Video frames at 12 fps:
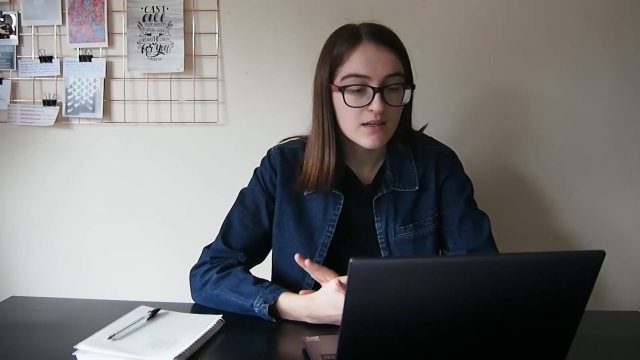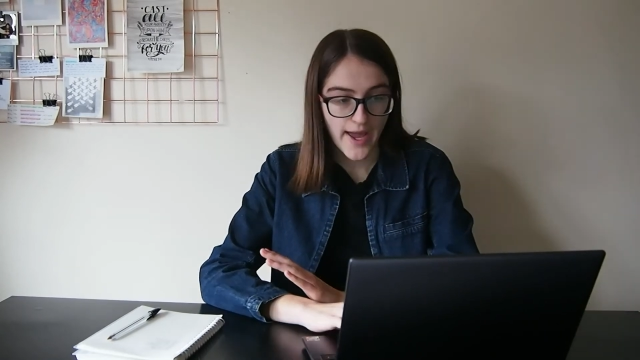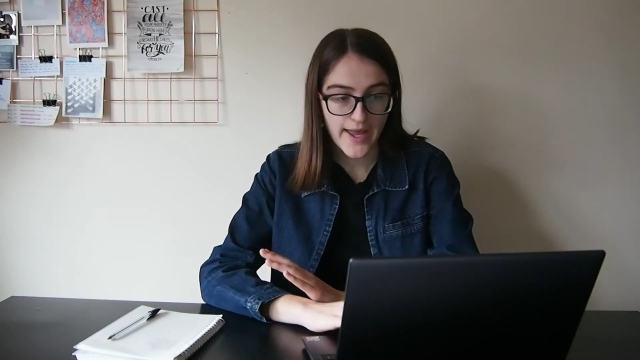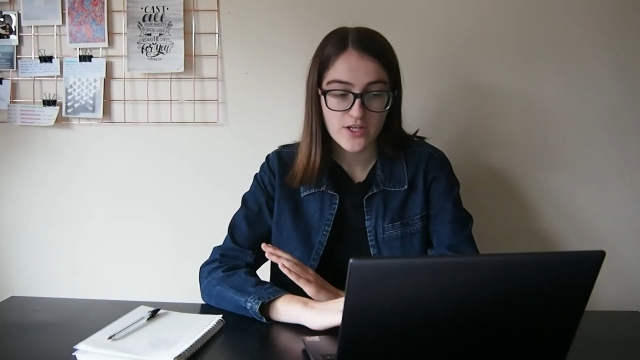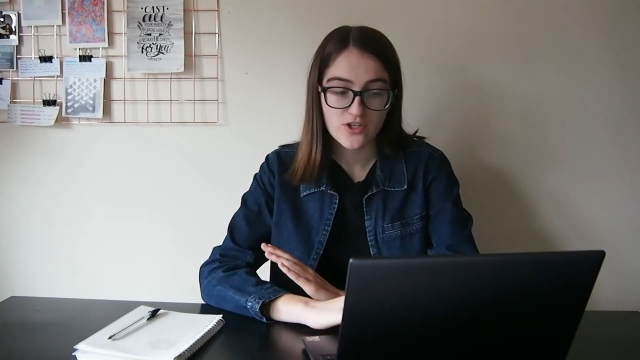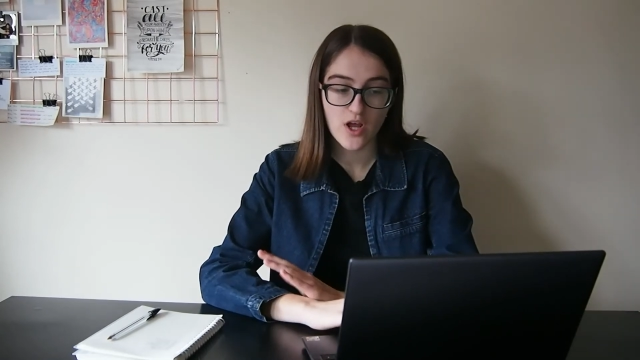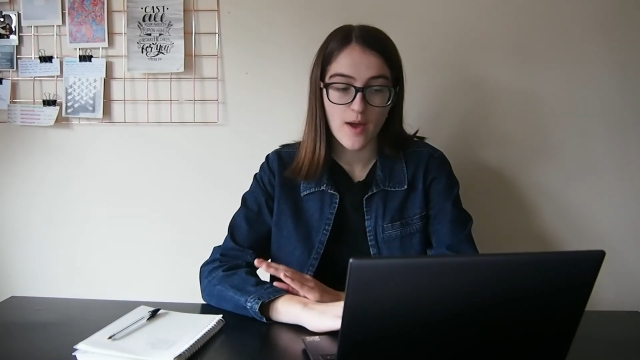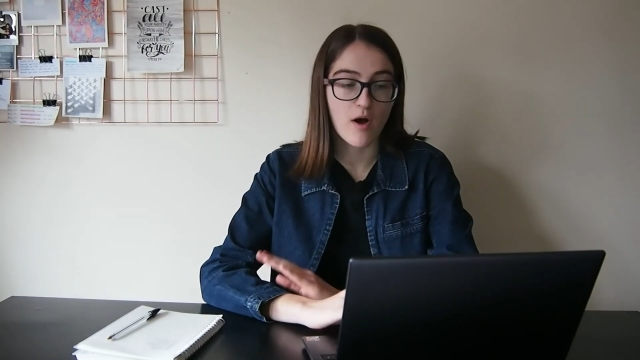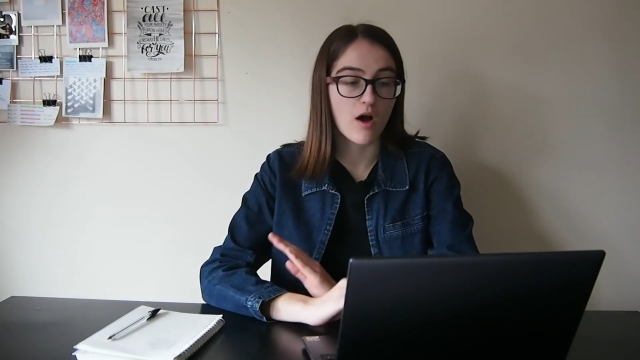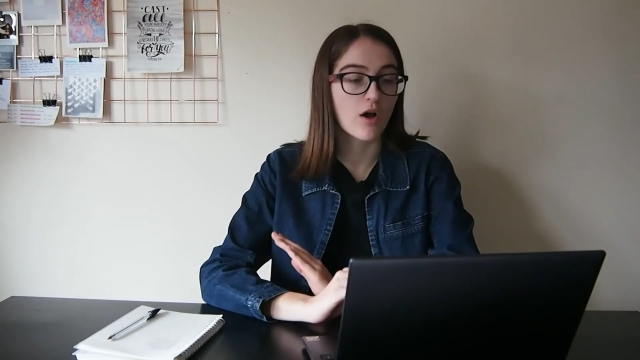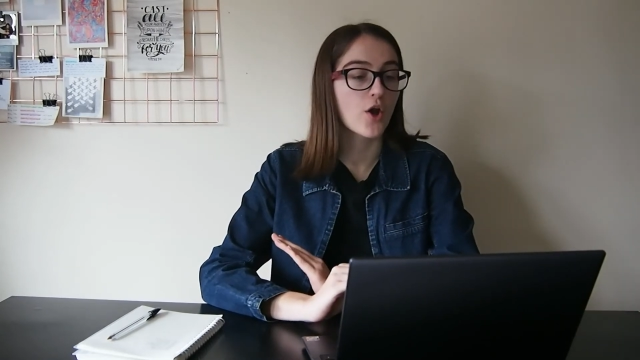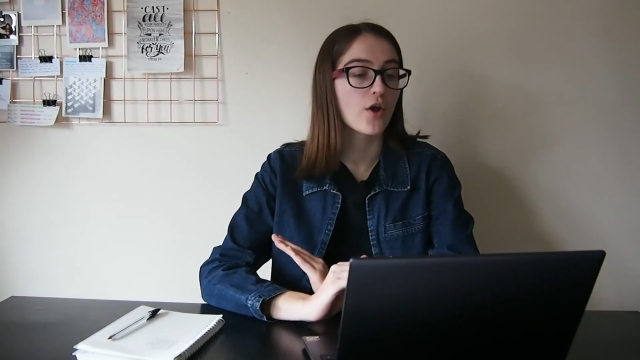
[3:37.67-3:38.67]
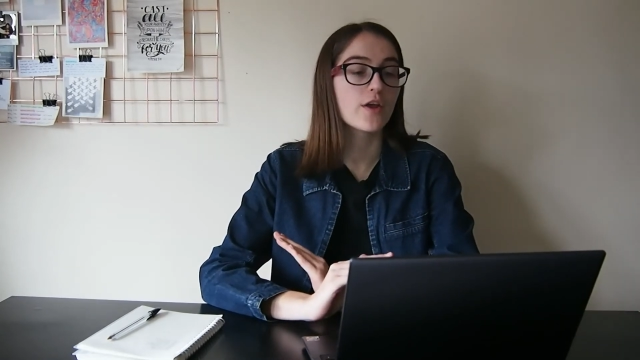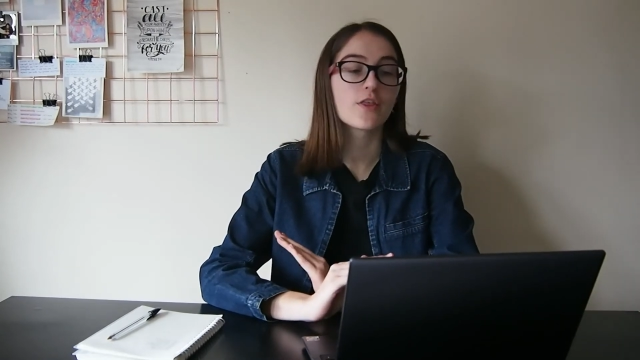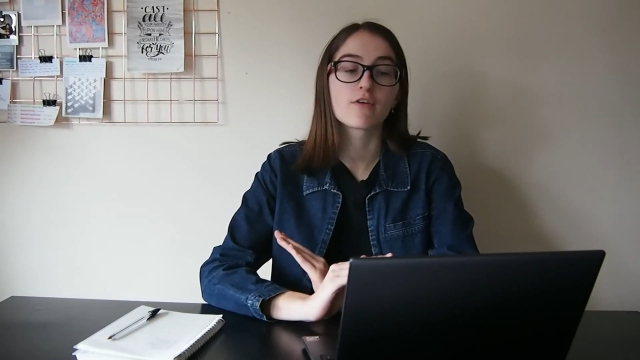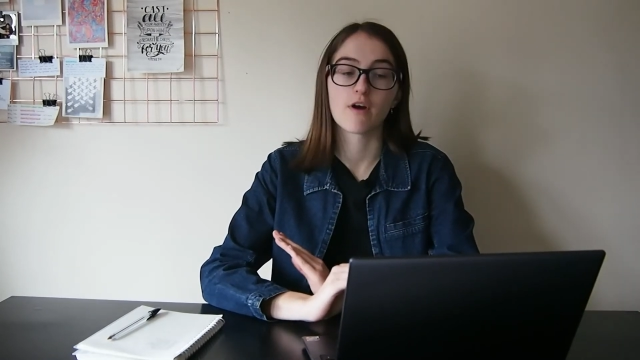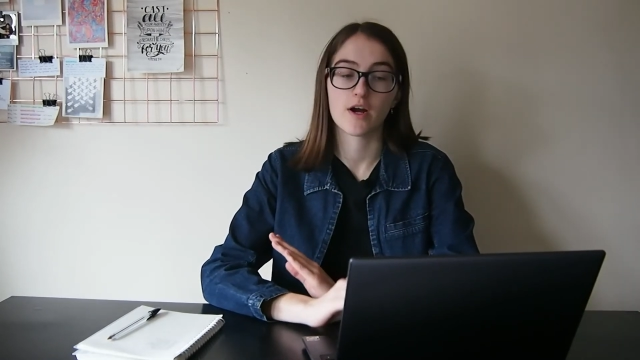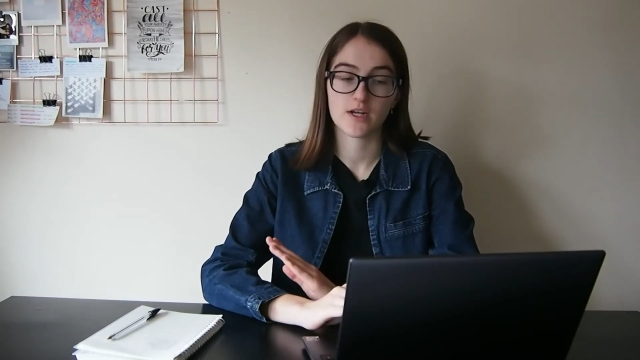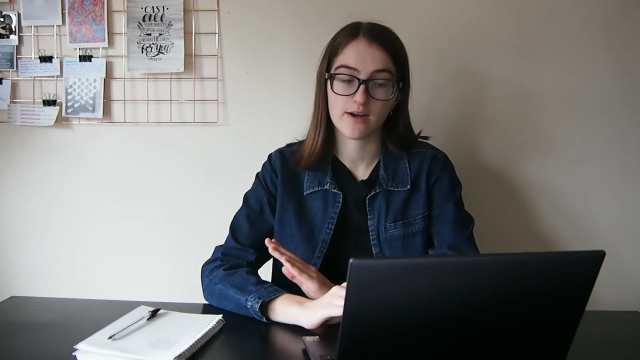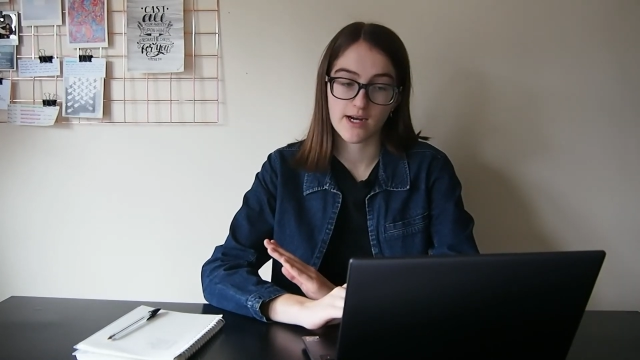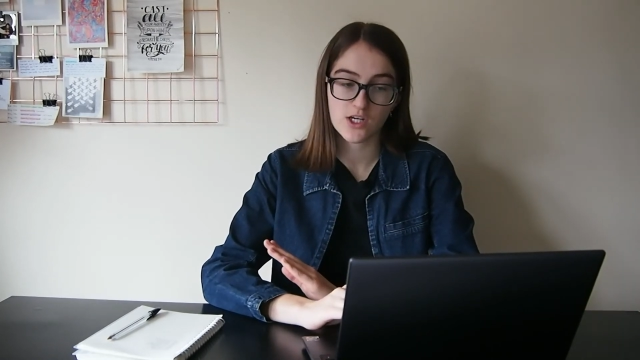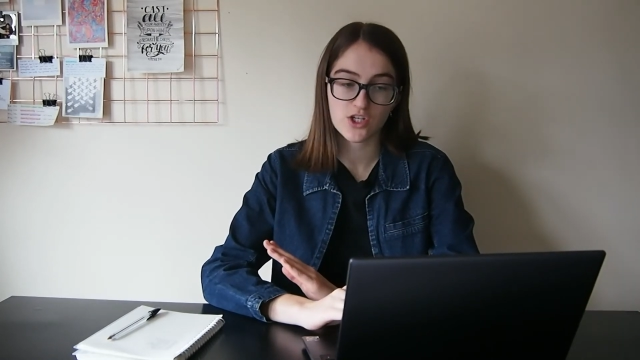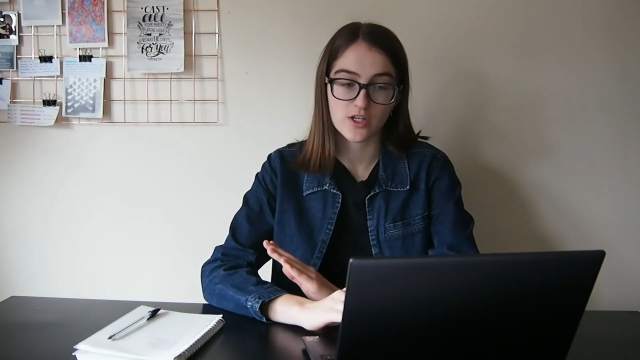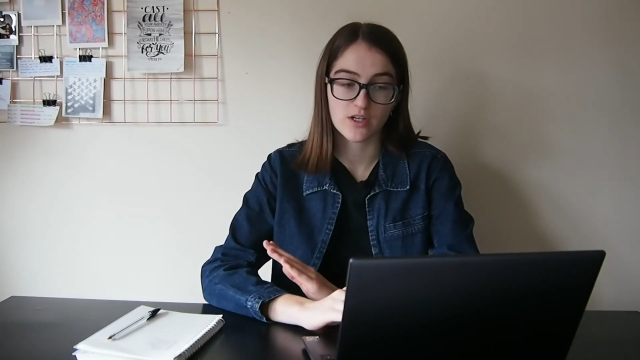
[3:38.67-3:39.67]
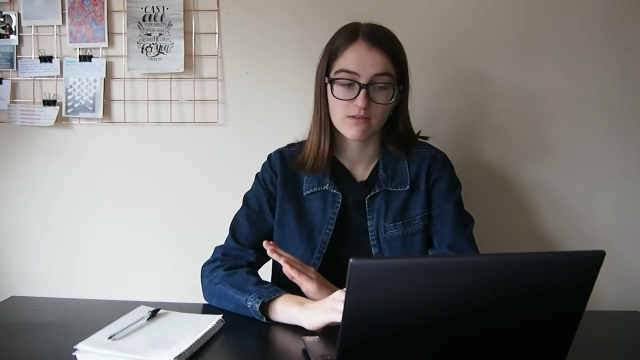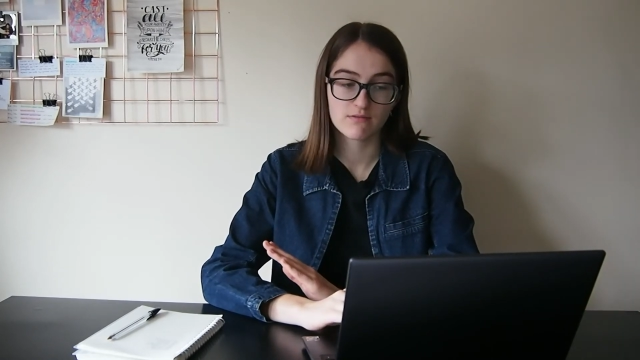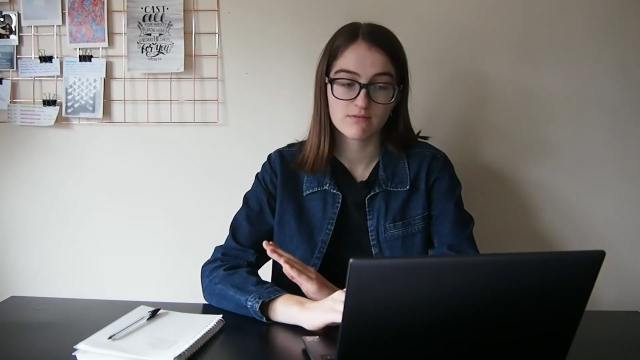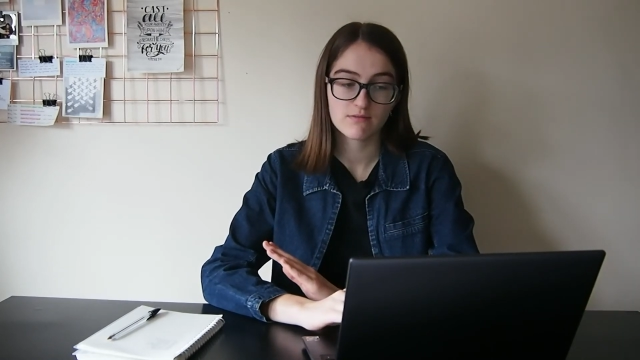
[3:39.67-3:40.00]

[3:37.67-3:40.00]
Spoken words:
H&M are going in the right direction.